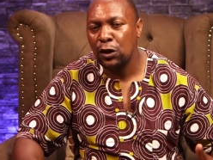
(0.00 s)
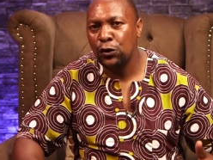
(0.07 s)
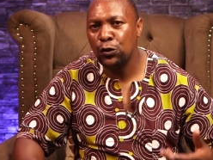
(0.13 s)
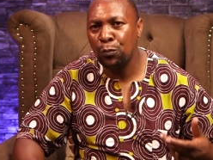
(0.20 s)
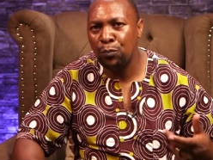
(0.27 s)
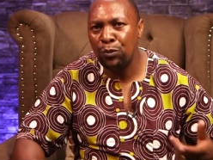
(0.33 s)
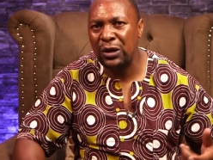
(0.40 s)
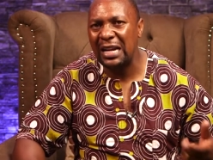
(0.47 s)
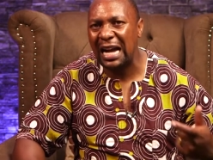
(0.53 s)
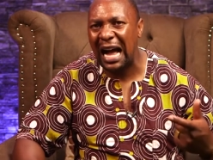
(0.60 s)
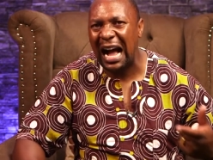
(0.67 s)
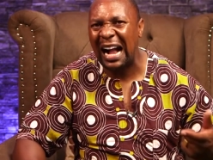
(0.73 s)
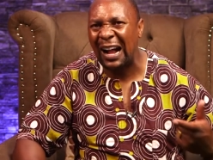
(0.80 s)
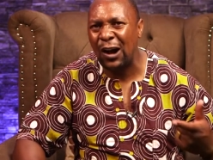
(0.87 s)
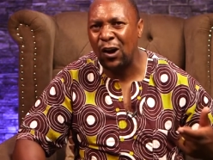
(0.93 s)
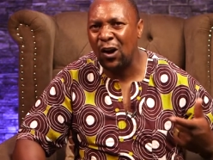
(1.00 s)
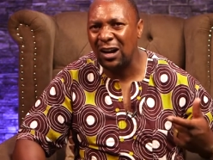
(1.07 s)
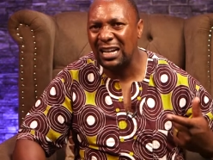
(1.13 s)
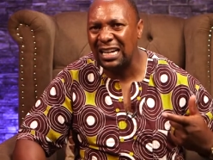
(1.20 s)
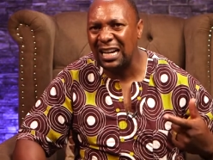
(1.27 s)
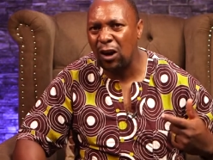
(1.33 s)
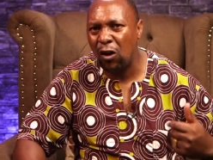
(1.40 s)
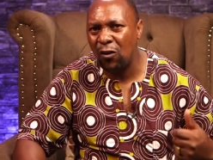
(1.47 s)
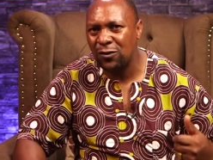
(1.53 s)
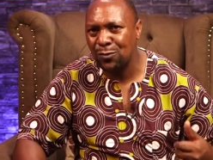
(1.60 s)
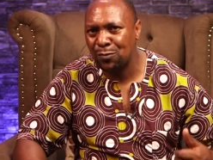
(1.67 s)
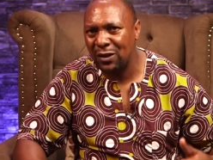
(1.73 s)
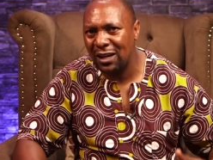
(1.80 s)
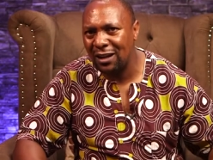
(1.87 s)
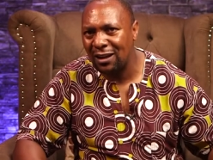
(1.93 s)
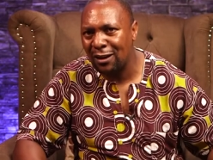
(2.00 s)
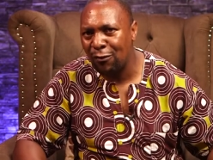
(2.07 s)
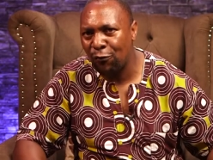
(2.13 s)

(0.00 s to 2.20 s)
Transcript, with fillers: to bring a godly offspring